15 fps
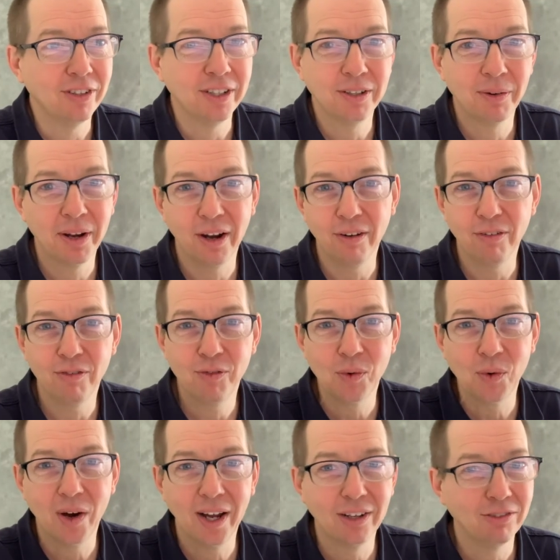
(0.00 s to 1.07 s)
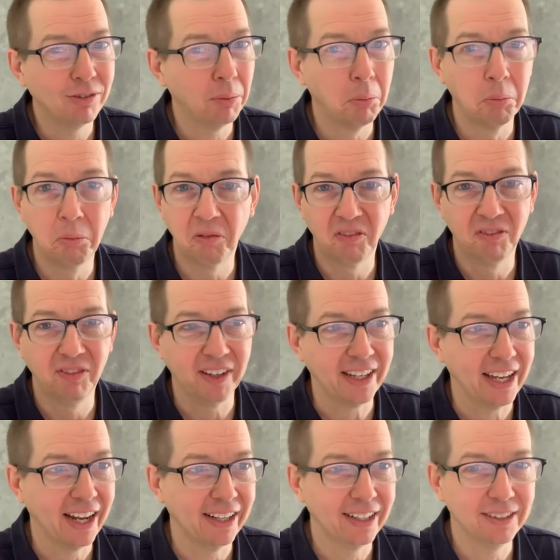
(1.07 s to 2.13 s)
You went over 400,
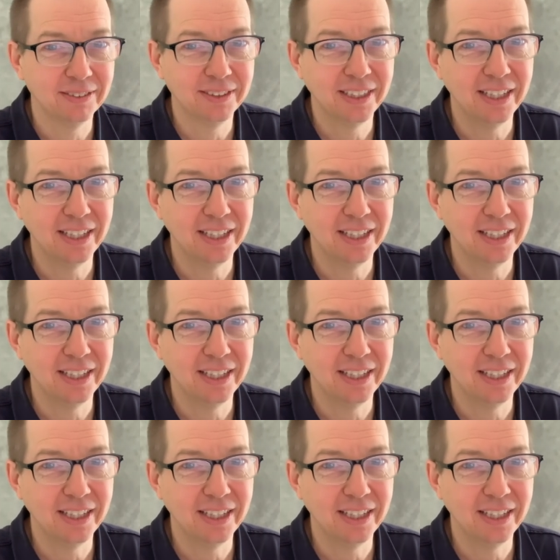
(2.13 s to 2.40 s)
forget it.